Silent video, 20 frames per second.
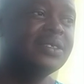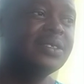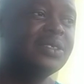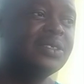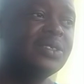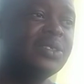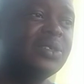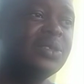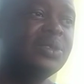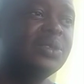
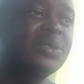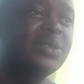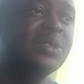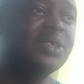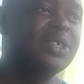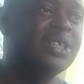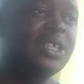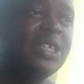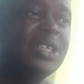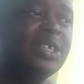So
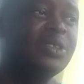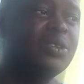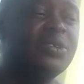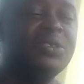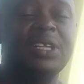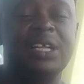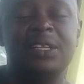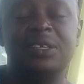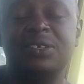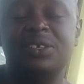those
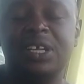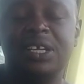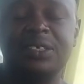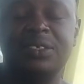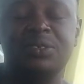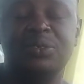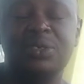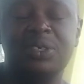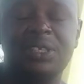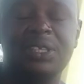are drugs
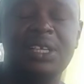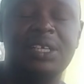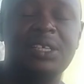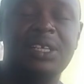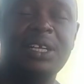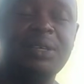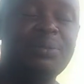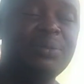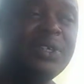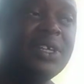that
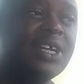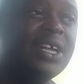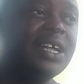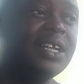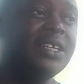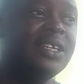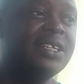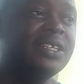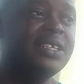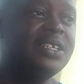can be
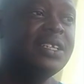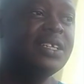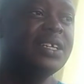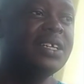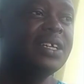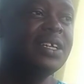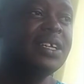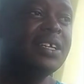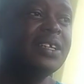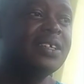added
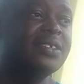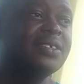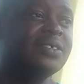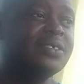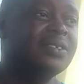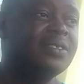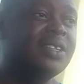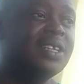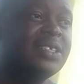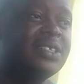so
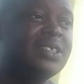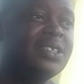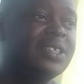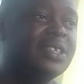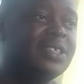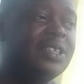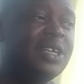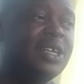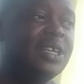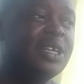that
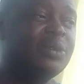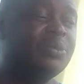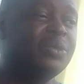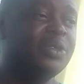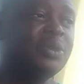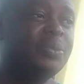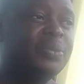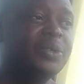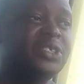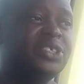they help
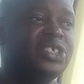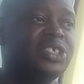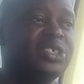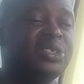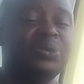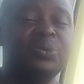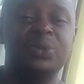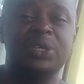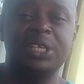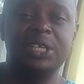the patient
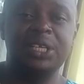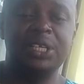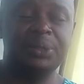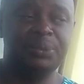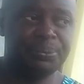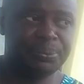quickly.